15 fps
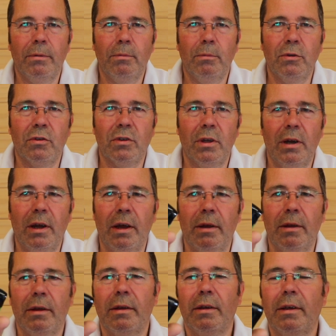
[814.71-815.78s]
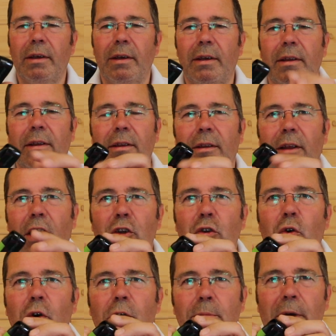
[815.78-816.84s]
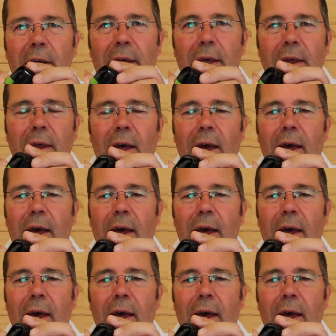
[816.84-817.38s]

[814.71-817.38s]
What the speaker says: was going to annoy me